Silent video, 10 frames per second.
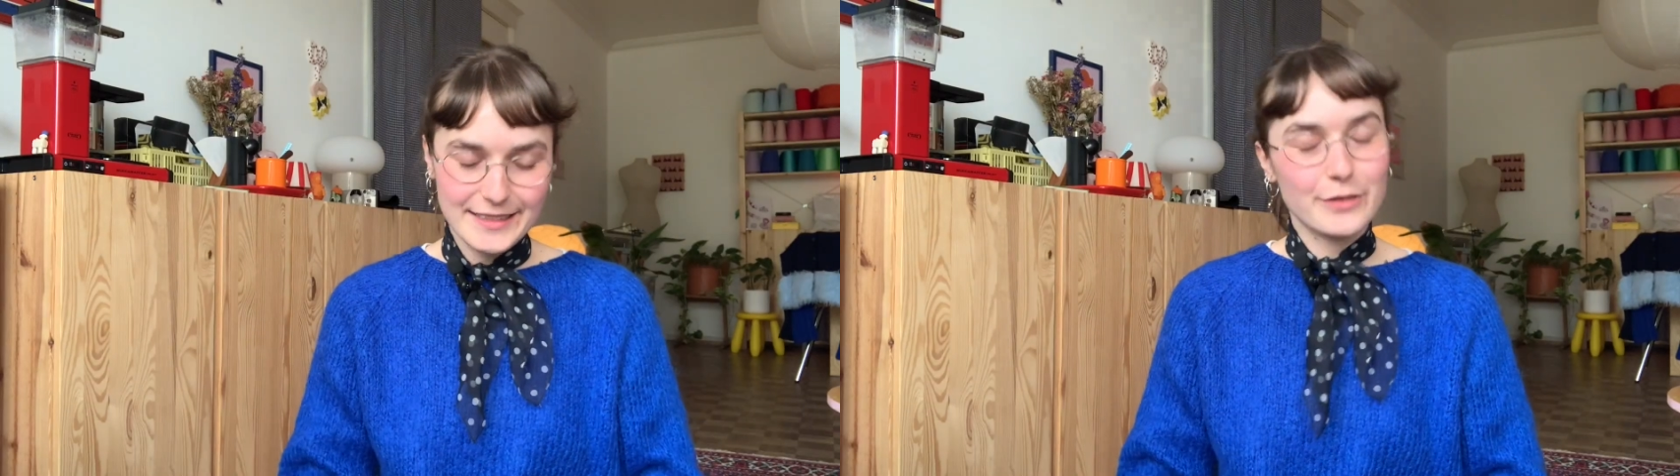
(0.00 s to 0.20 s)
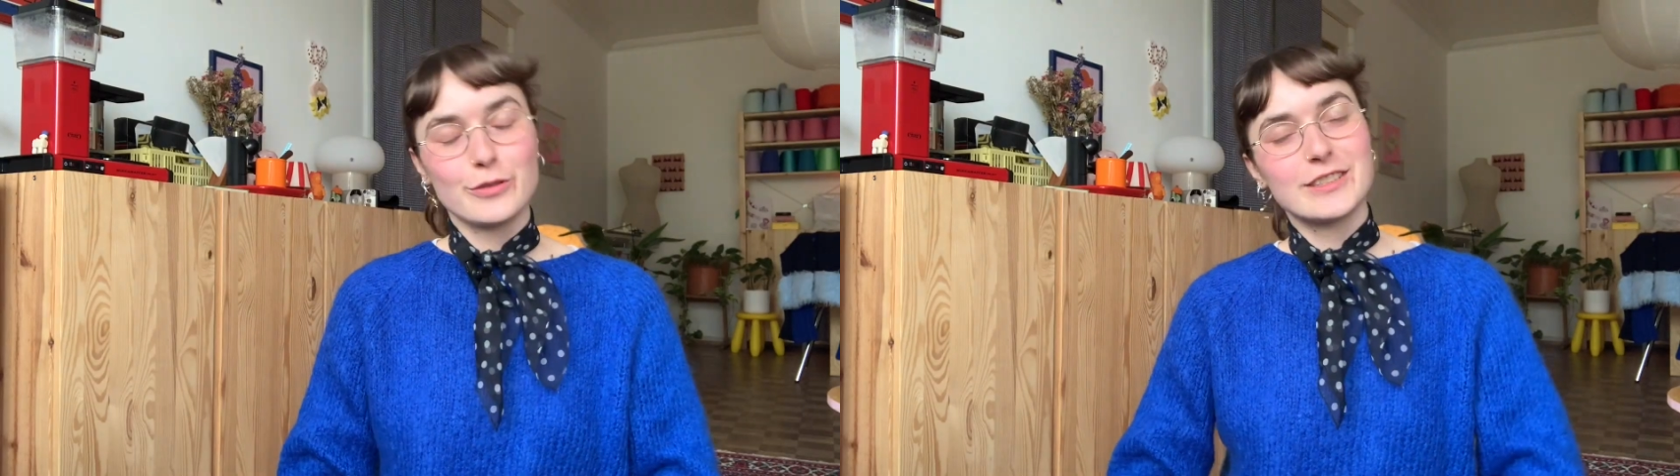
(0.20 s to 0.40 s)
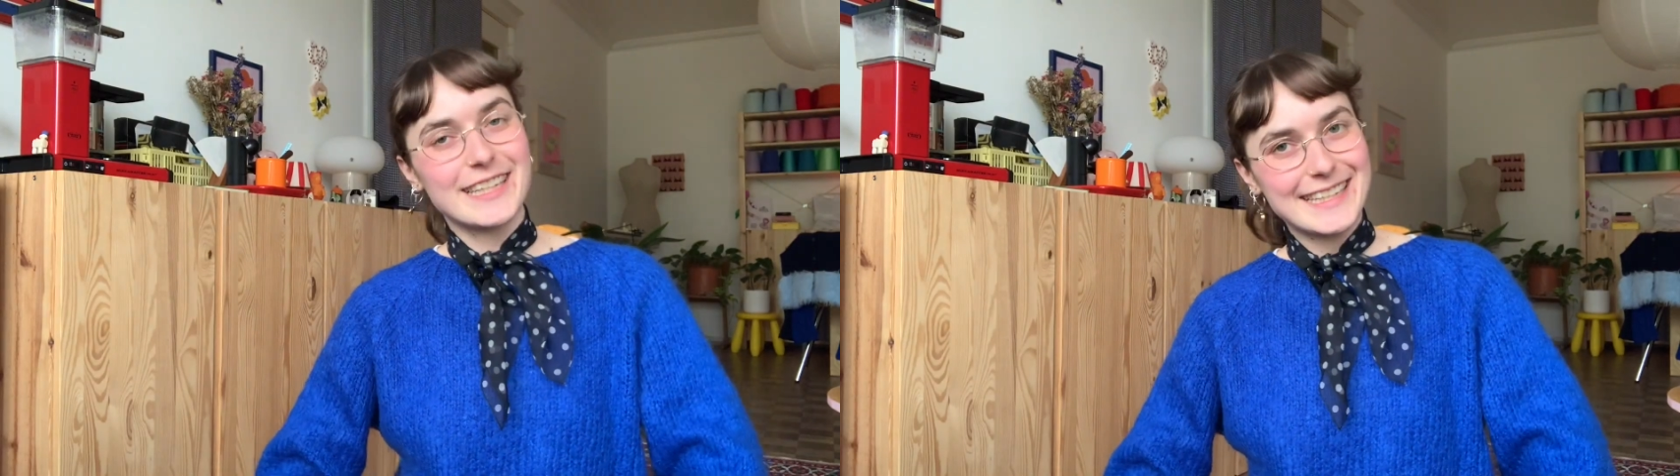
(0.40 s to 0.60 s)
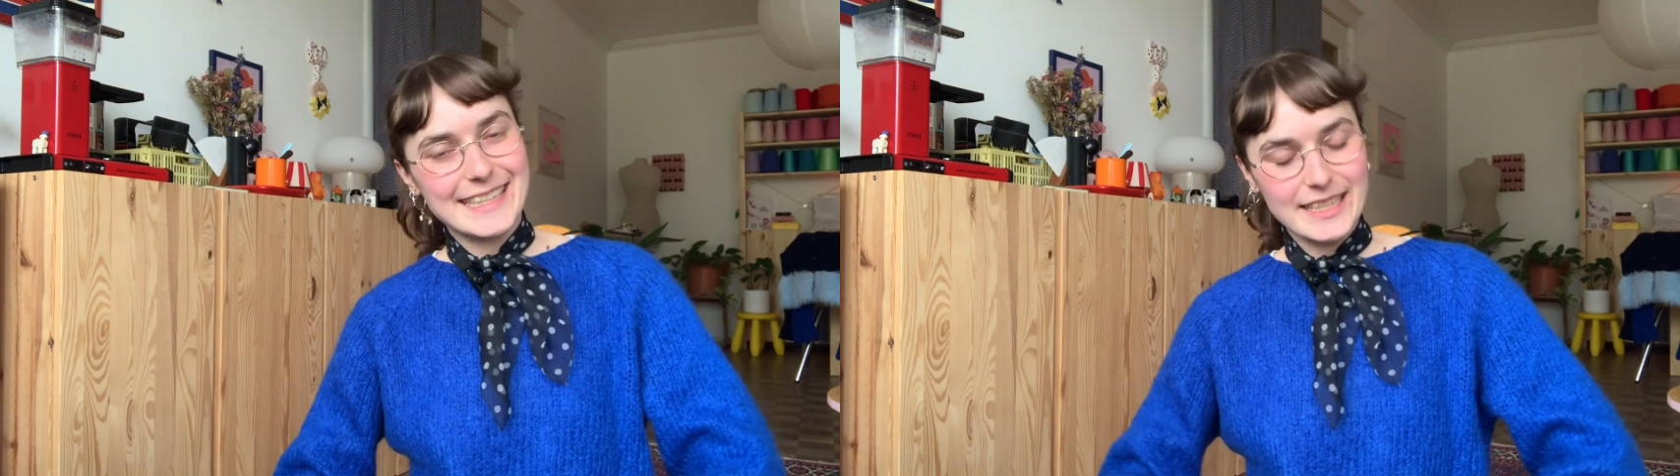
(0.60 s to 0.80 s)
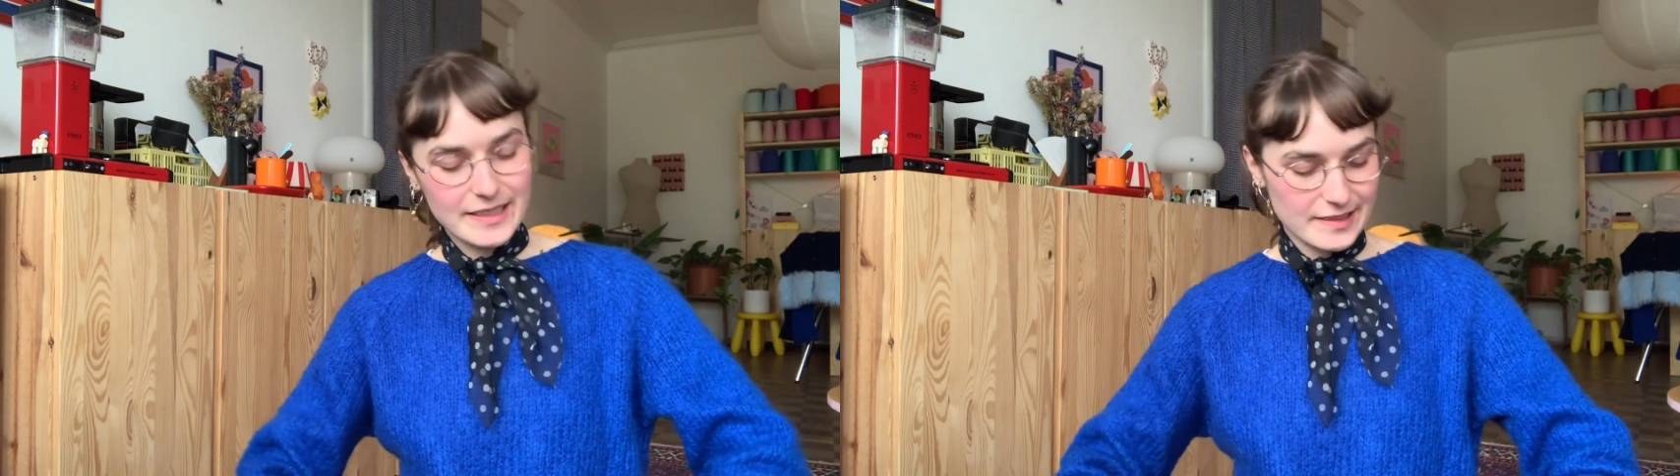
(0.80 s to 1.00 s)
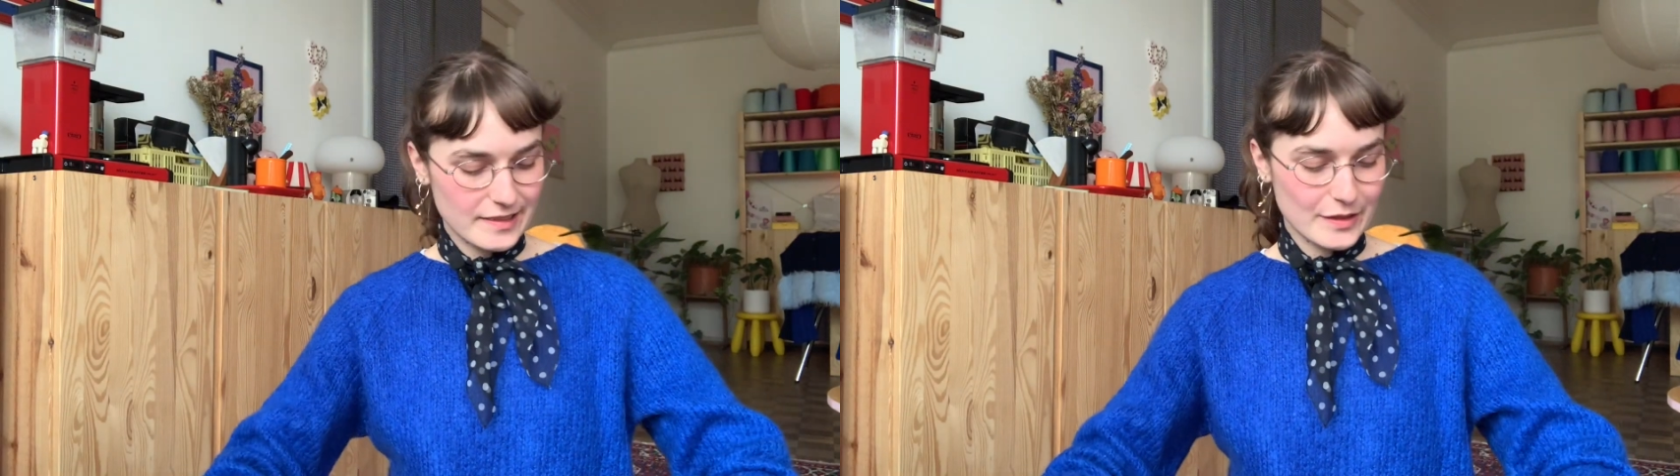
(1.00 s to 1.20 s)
different techniques.